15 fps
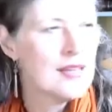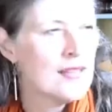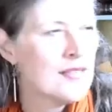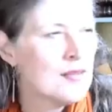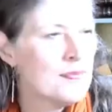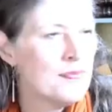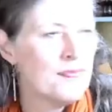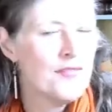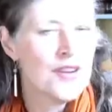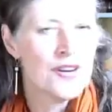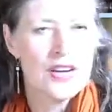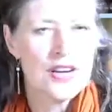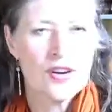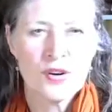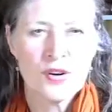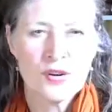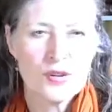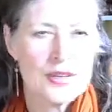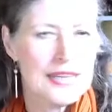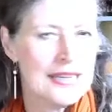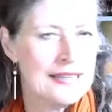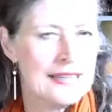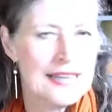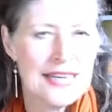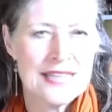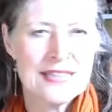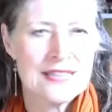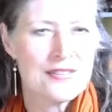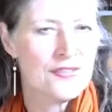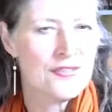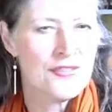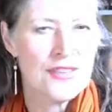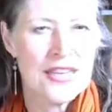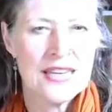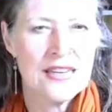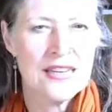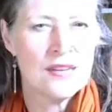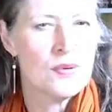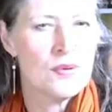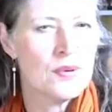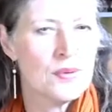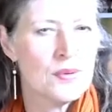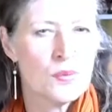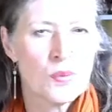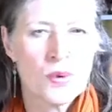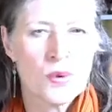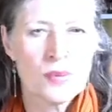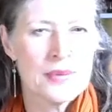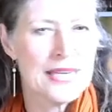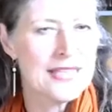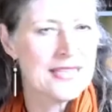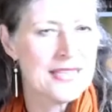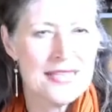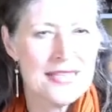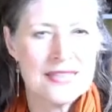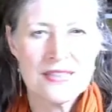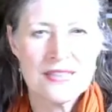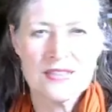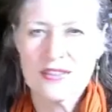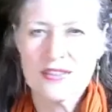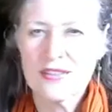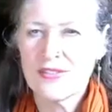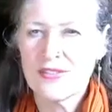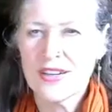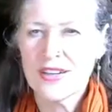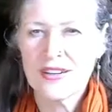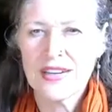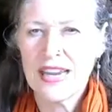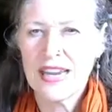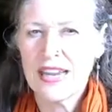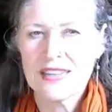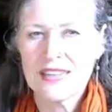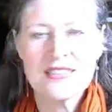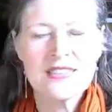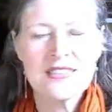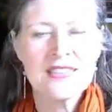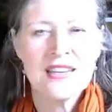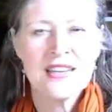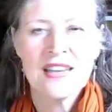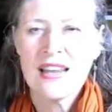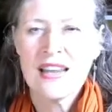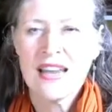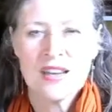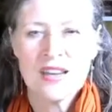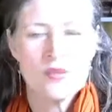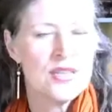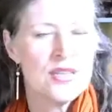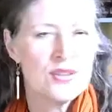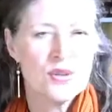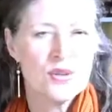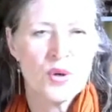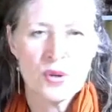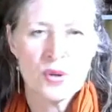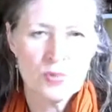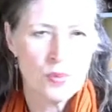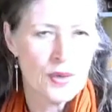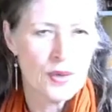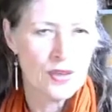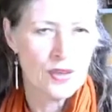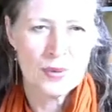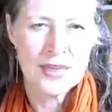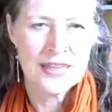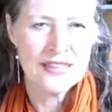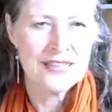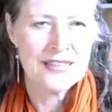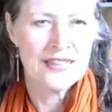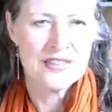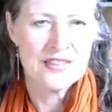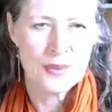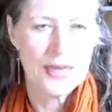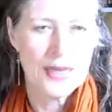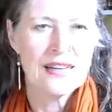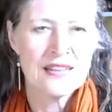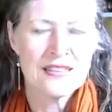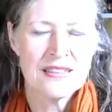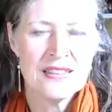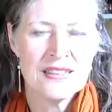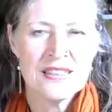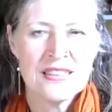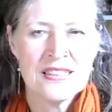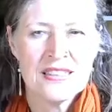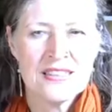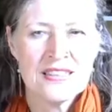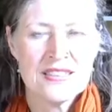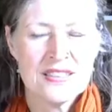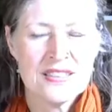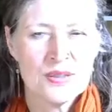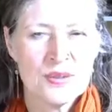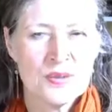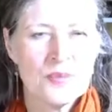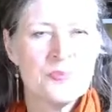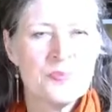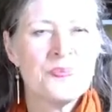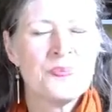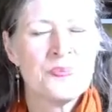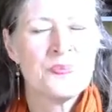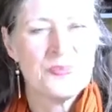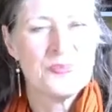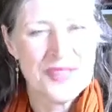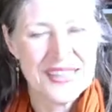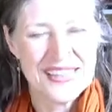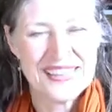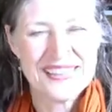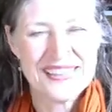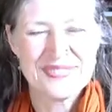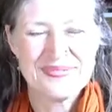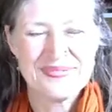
the very early days of the warming season to the very end. And we do cold weather planting as well. So, yeah.